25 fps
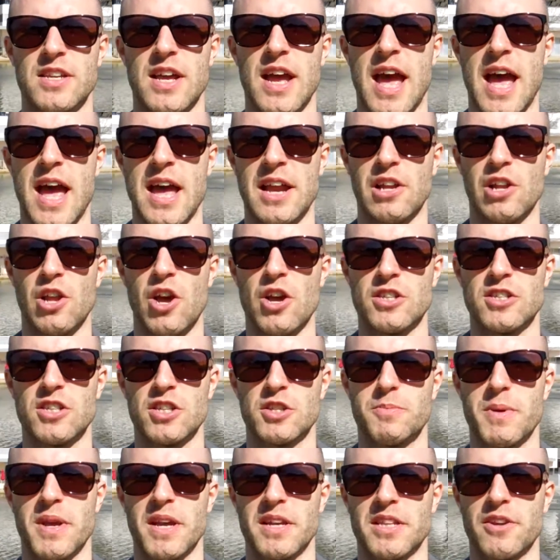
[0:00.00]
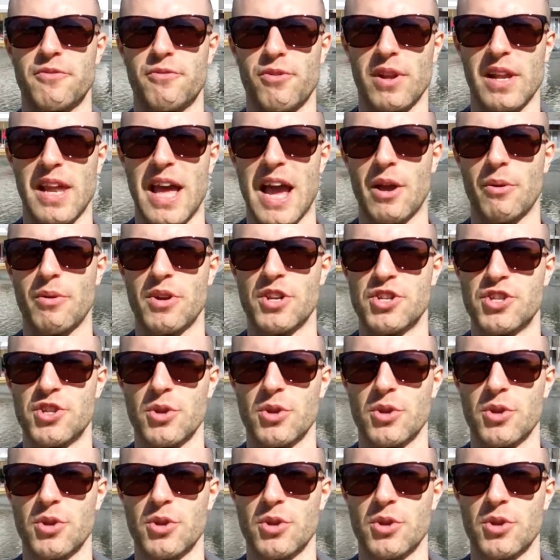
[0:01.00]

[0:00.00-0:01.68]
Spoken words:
and learn to speak a different language?